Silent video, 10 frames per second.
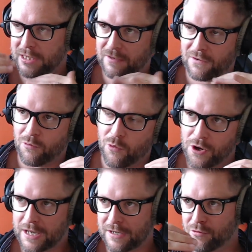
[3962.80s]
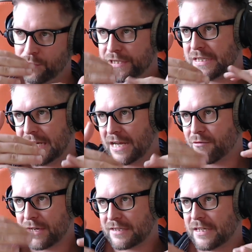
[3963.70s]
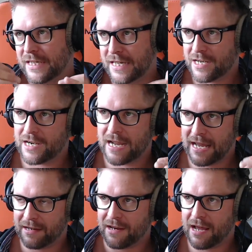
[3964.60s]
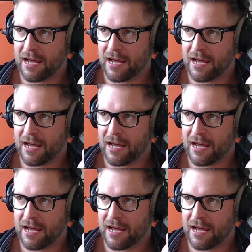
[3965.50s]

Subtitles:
leads to what and who is the aggressor here, and